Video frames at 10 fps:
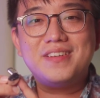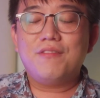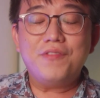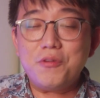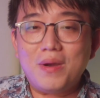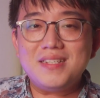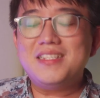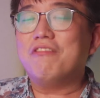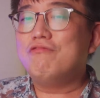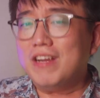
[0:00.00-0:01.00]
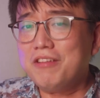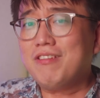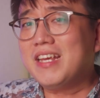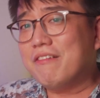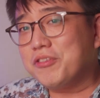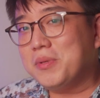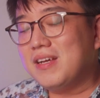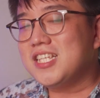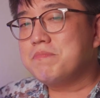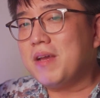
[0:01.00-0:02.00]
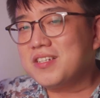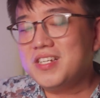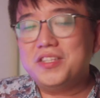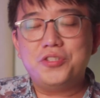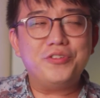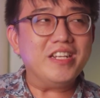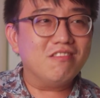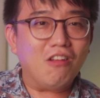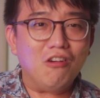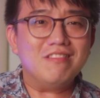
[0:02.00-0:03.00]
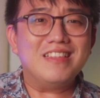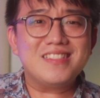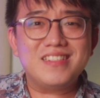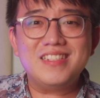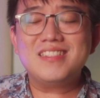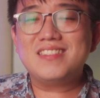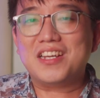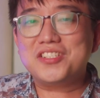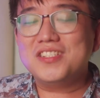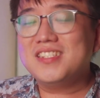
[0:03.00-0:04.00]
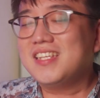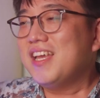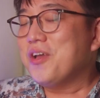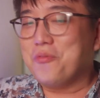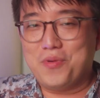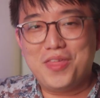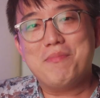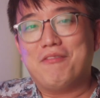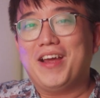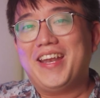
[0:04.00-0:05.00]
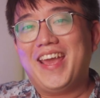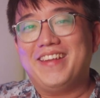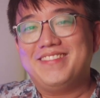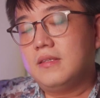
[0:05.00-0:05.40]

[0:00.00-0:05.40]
Fit-wise, they are really comfortable, especially during long listening sessions with my right hand.